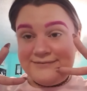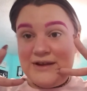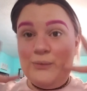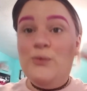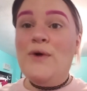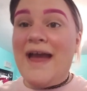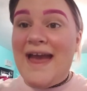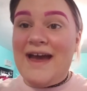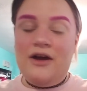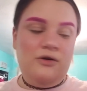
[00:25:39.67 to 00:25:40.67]

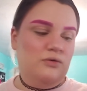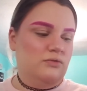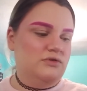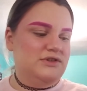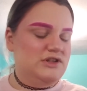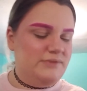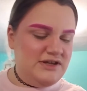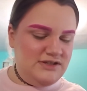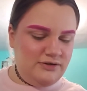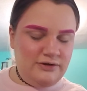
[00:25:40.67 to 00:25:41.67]
Wow! So
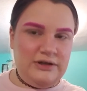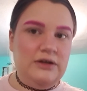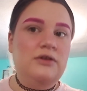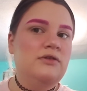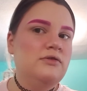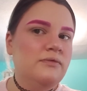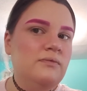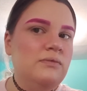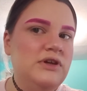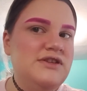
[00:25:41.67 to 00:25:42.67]
basically,
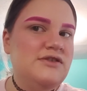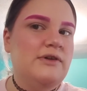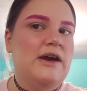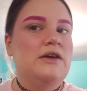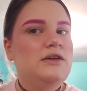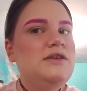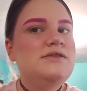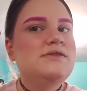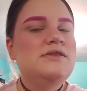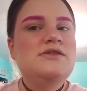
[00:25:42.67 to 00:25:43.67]
he's okay.
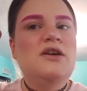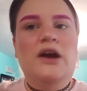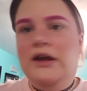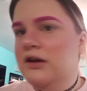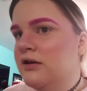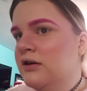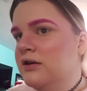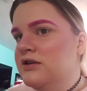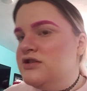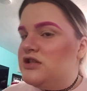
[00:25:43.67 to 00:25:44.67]
He's alright.
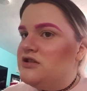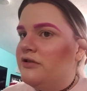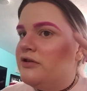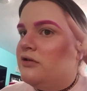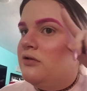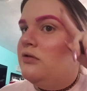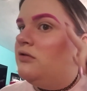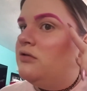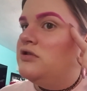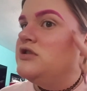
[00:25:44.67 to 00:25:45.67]
She's
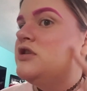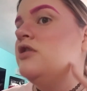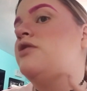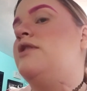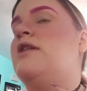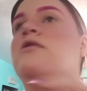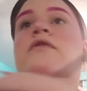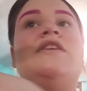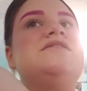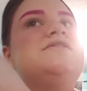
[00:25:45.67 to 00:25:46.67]
gonna go down the
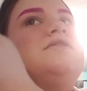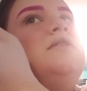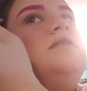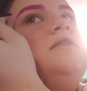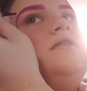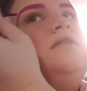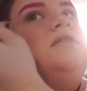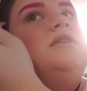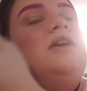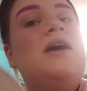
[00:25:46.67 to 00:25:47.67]
face.
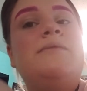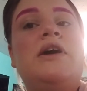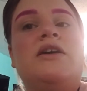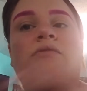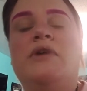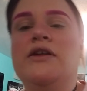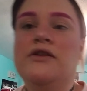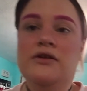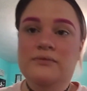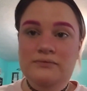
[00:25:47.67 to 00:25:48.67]
I'm not gonna
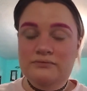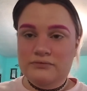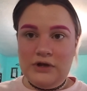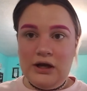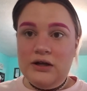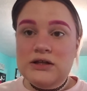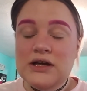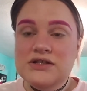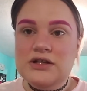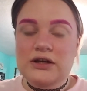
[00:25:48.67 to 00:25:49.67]
bother. I'm not gonna
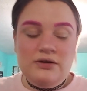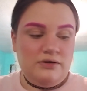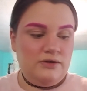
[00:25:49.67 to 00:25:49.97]
touch it.